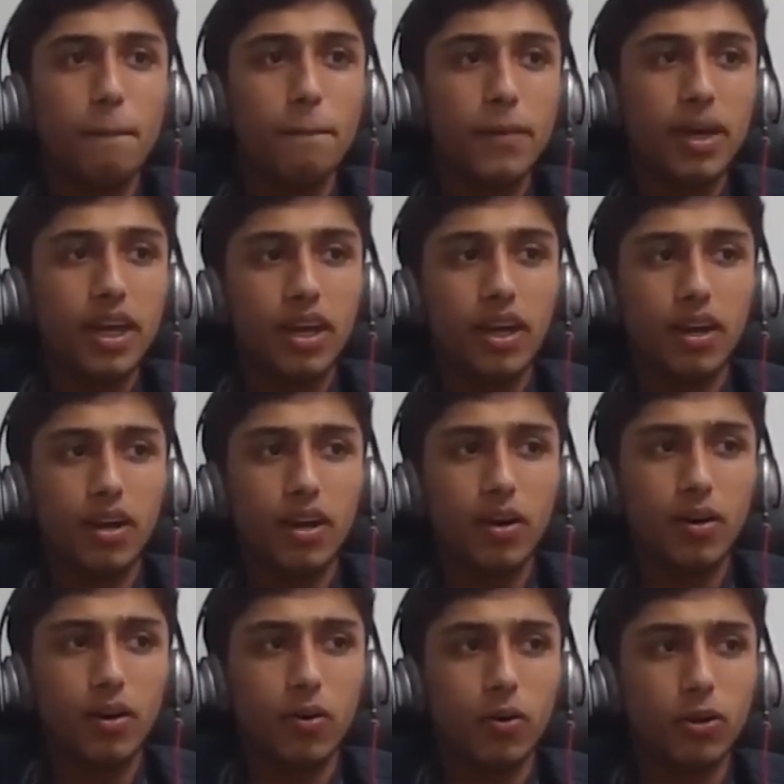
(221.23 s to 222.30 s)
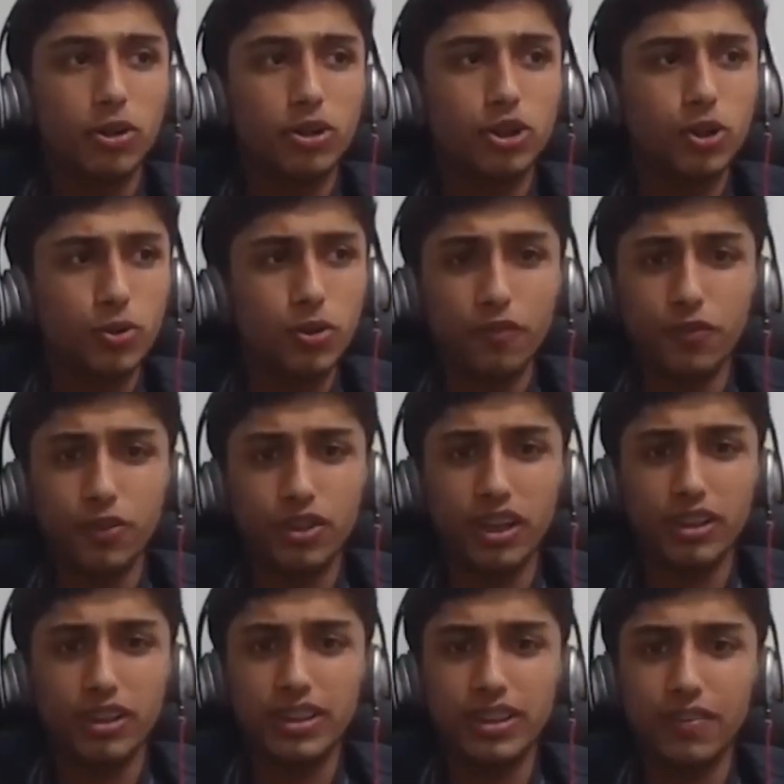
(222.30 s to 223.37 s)
May or June of
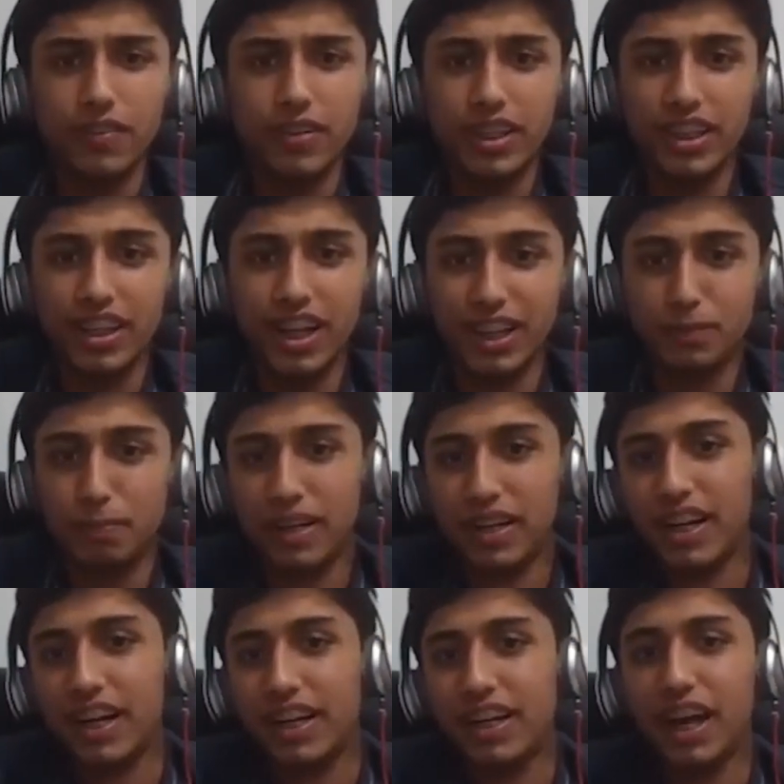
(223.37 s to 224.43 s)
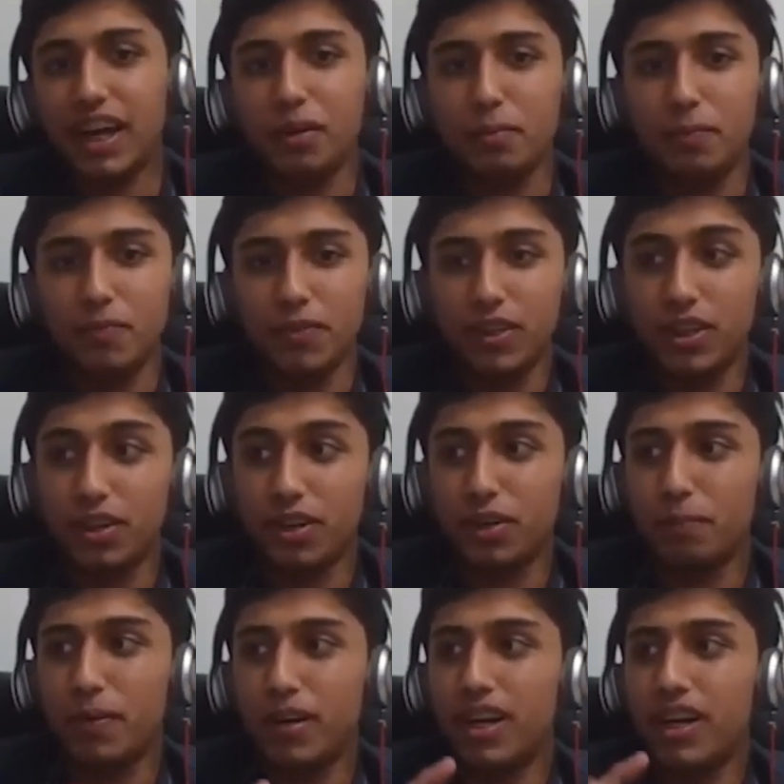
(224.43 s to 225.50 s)
2017, I spent an entire
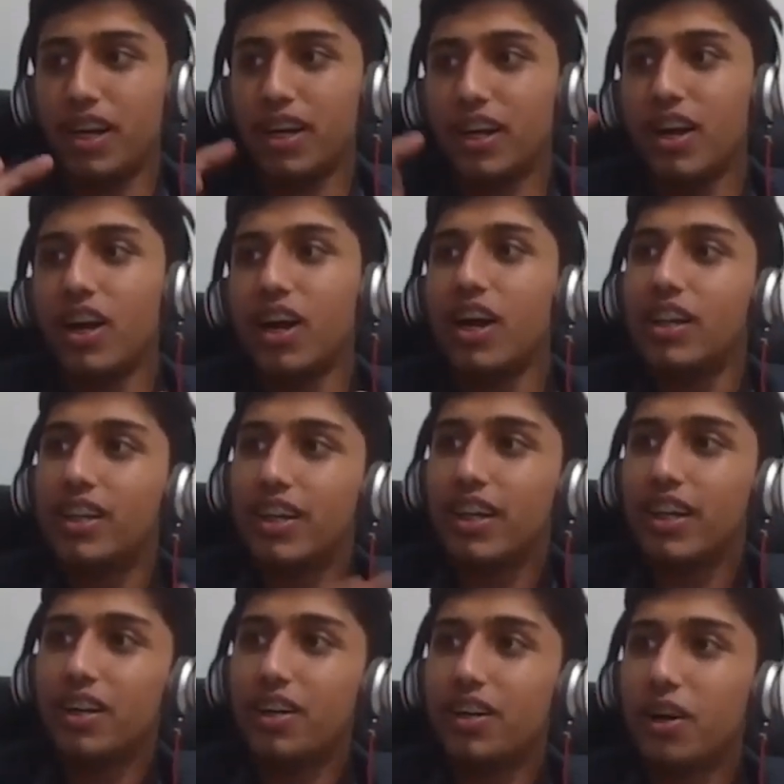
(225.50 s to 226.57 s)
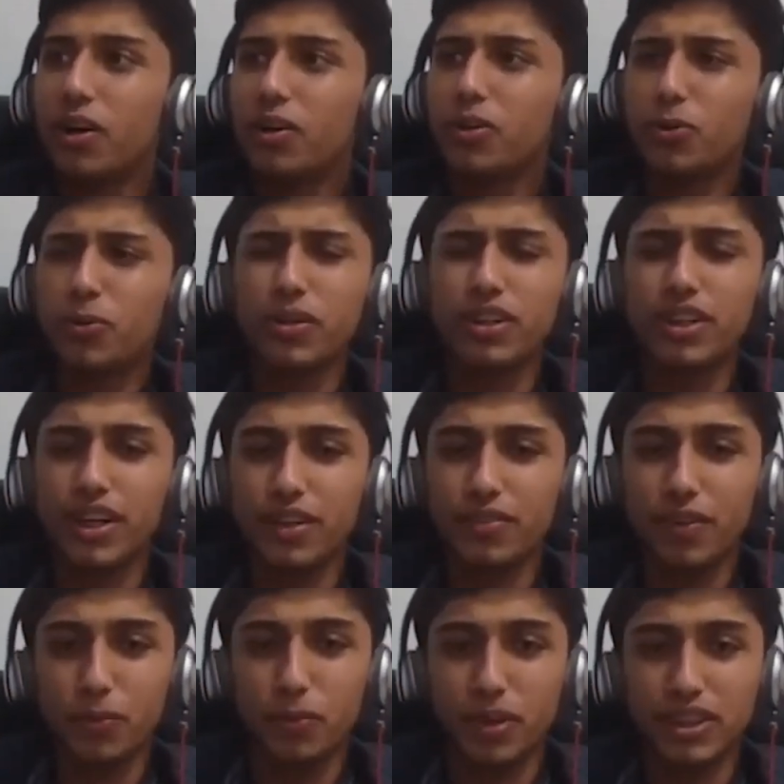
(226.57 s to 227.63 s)
year building two or three
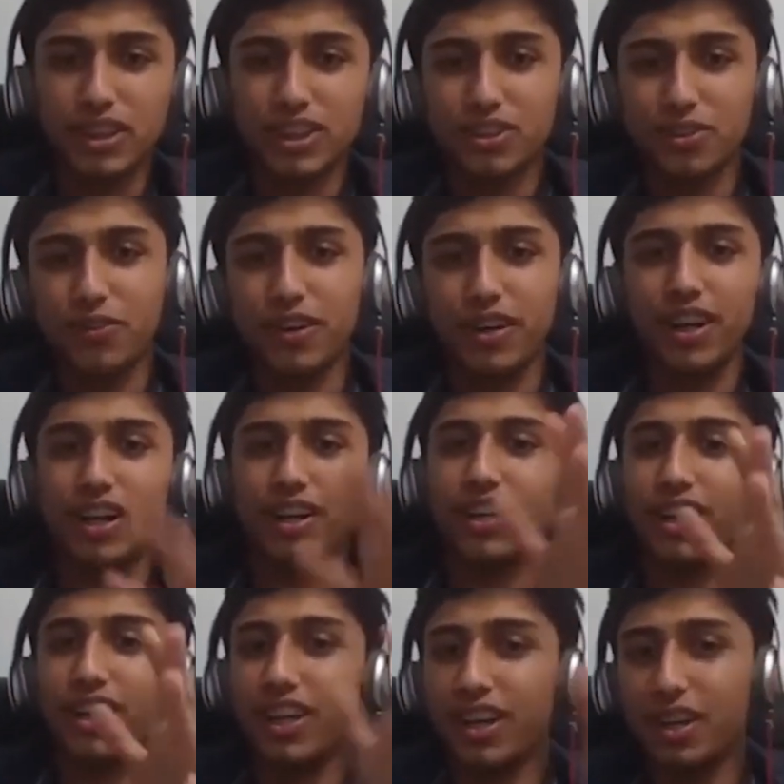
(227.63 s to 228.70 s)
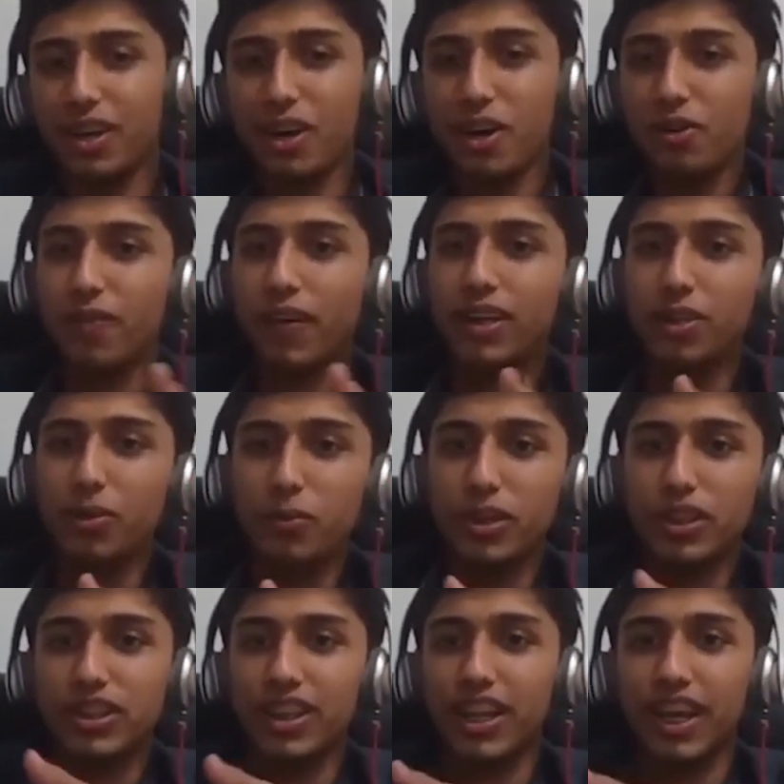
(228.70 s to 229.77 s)
different versions of it until the
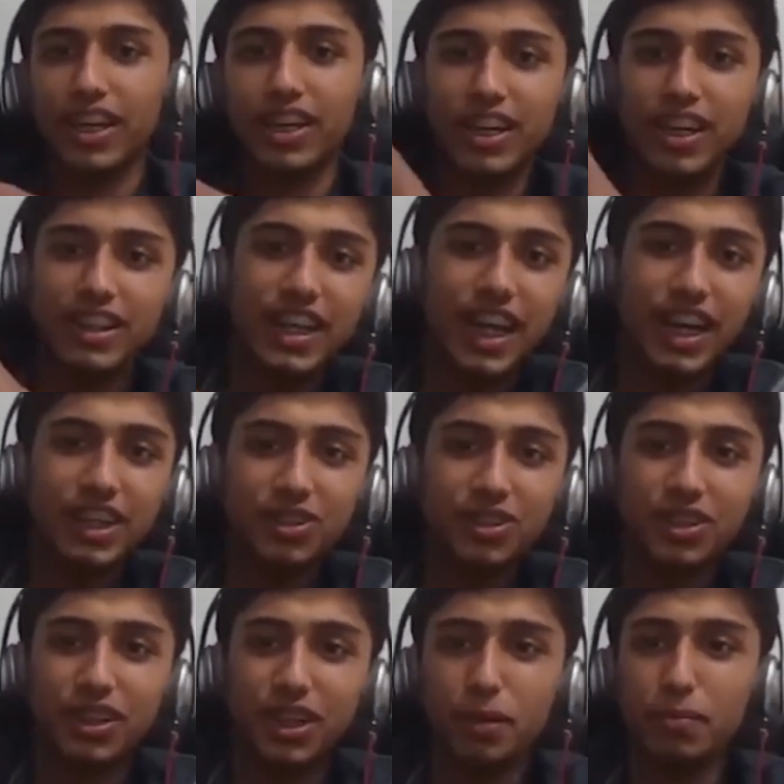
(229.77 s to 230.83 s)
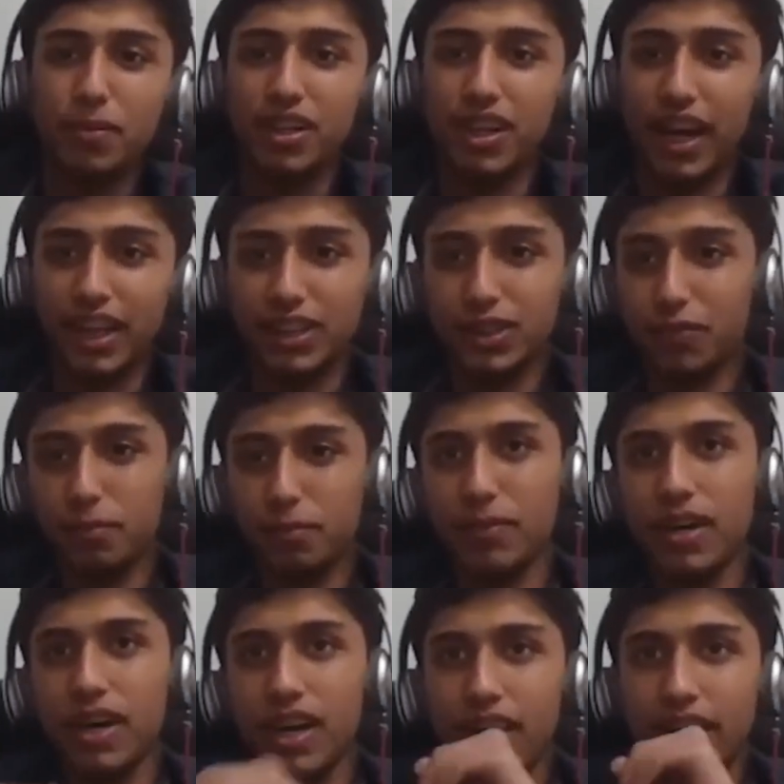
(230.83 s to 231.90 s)
final version. Like, his head is on the table, the rest of
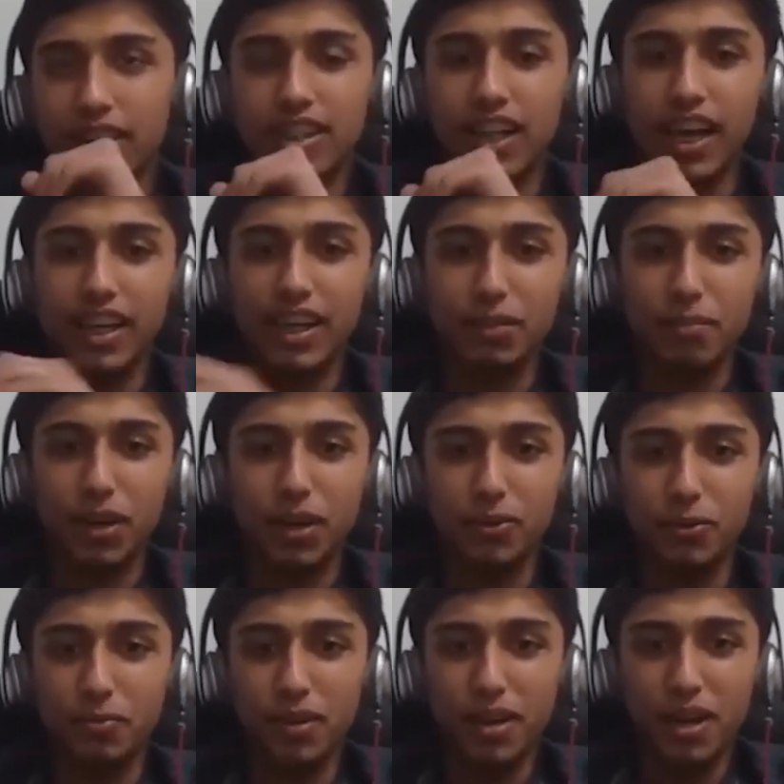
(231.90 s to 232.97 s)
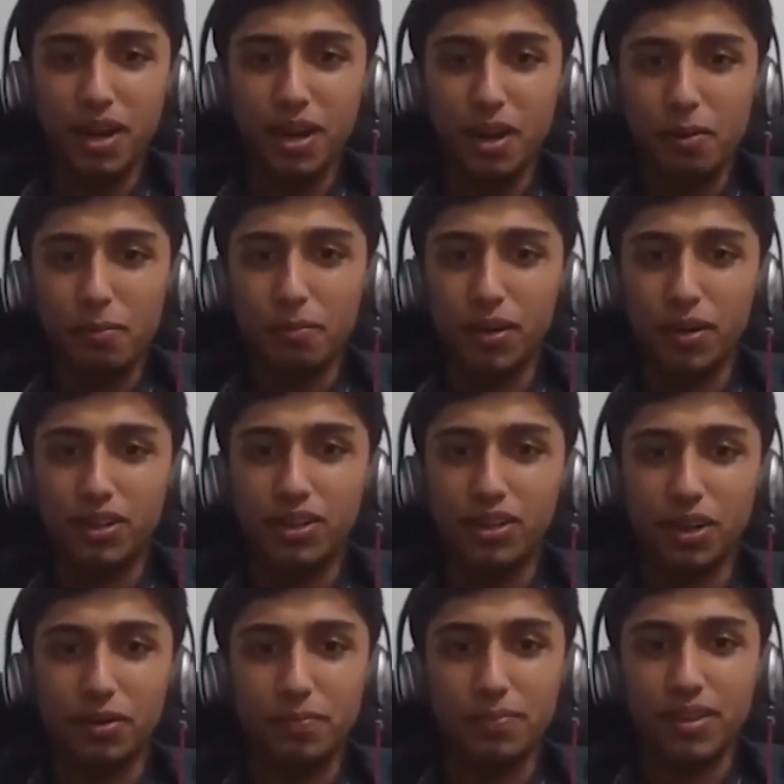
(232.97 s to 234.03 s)
him is lying in my room, but
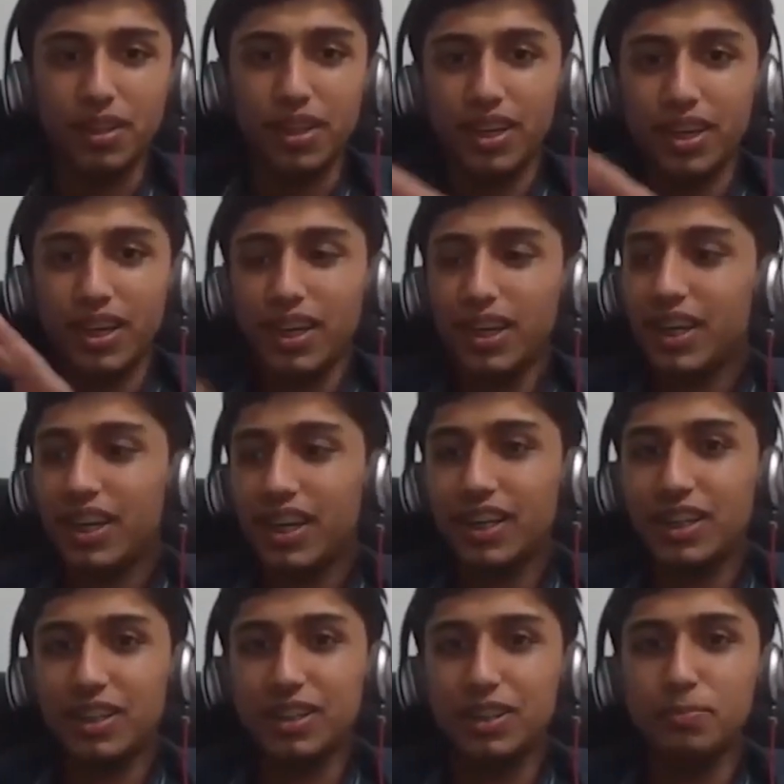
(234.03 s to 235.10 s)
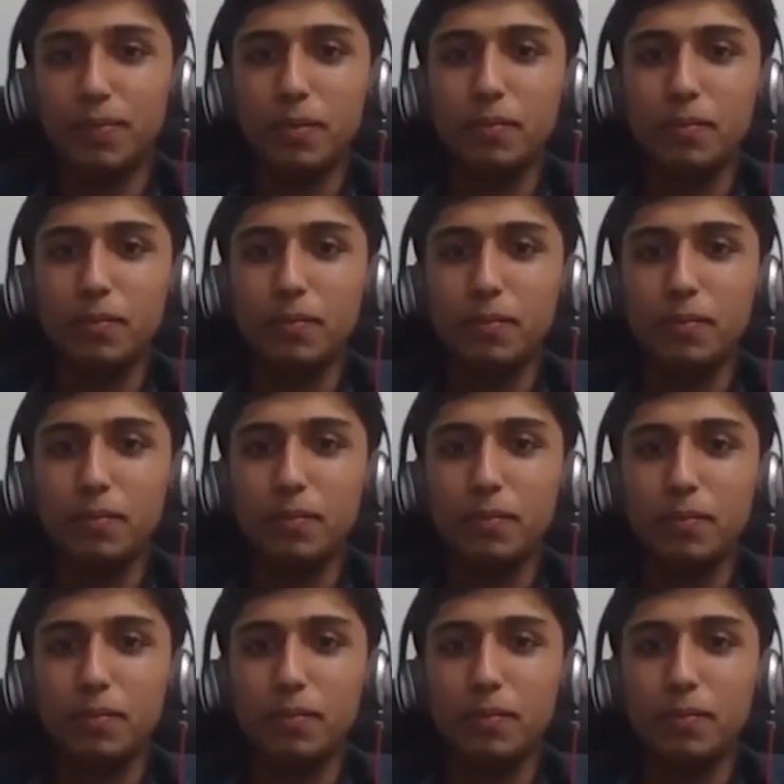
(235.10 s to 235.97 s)
he's built pretty well.